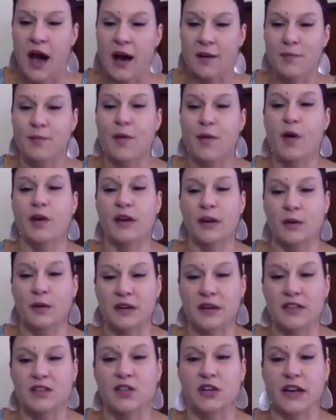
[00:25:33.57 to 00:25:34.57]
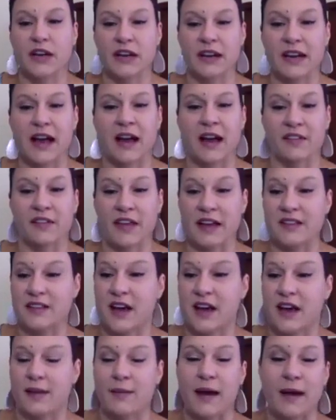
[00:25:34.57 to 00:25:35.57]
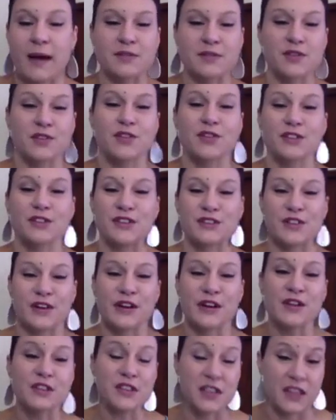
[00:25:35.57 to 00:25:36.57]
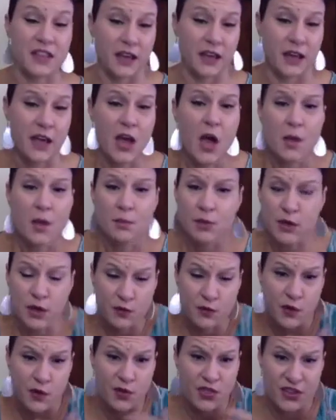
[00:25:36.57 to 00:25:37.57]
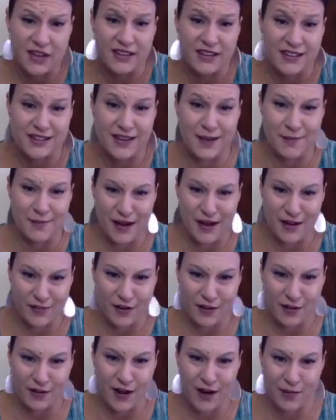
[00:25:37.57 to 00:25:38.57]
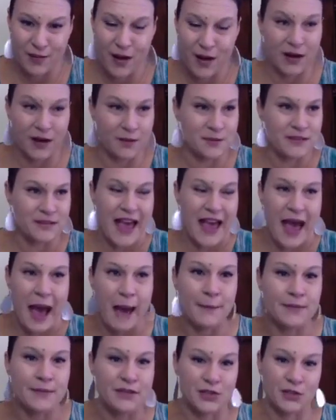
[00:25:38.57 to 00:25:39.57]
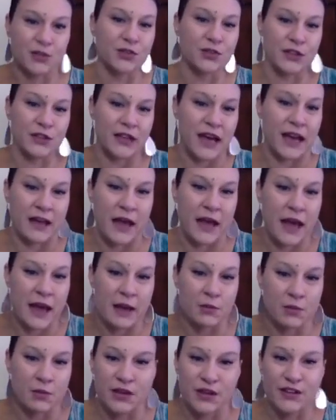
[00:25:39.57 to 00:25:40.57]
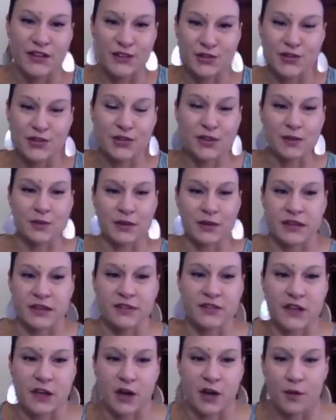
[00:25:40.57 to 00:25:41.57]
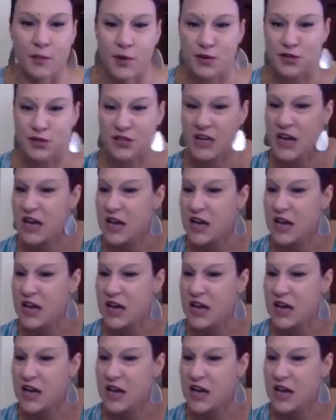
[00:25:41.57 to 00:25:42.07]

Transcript: Bodhi was created out of that time. Absolutely. So here's the thing. Beautiful things come out of our rock bottoms. Absolutely. I really, truly believe that our most